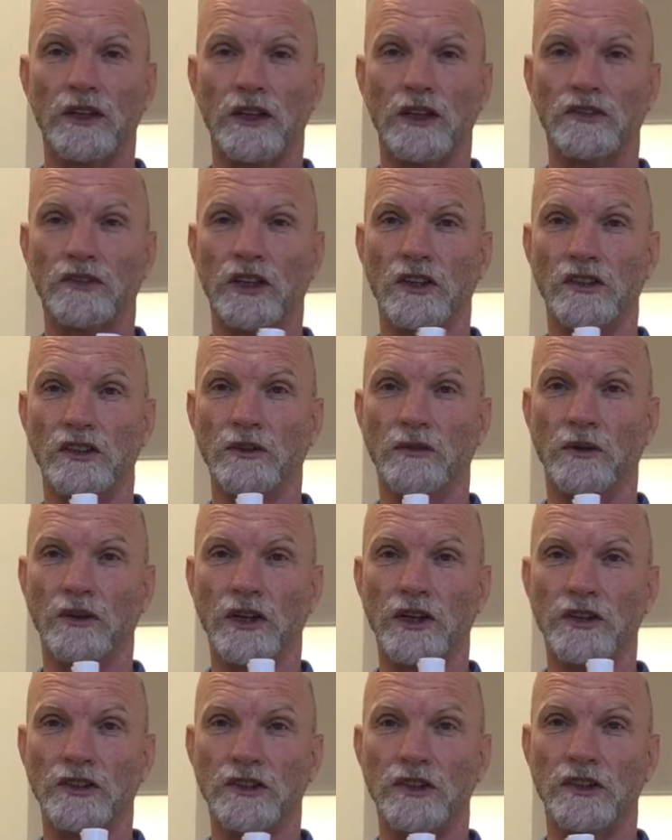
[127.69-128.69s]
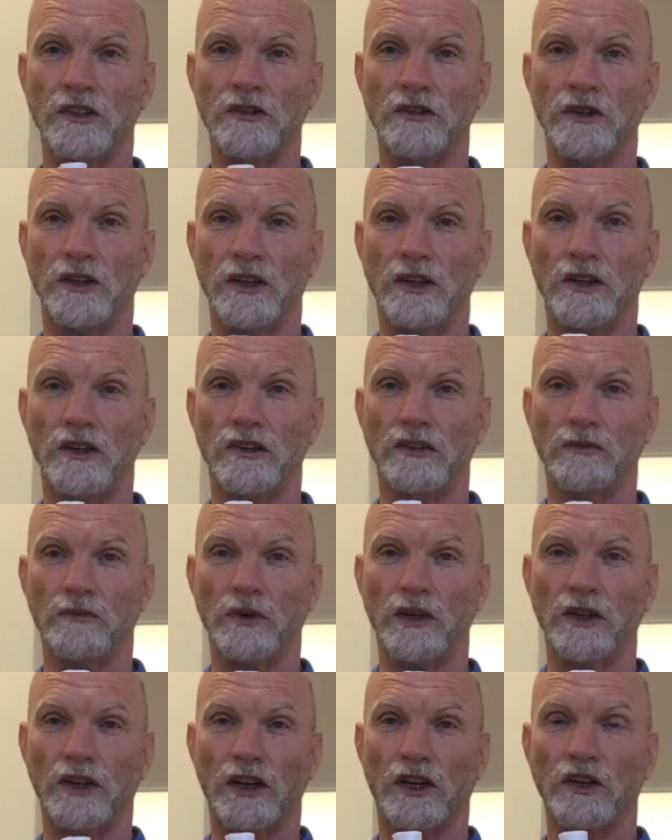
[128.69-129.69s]
Essentially what they do is
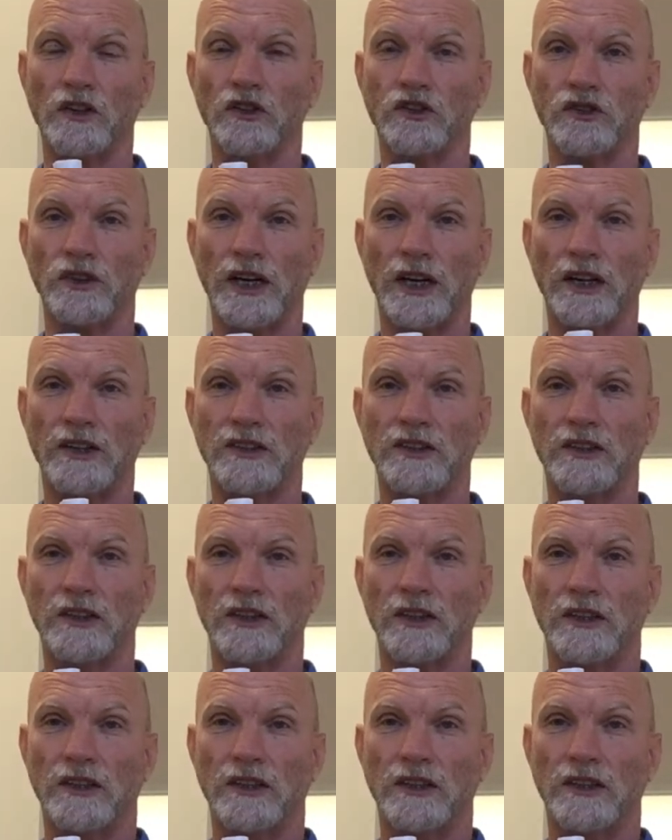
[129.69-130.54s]
when they contract,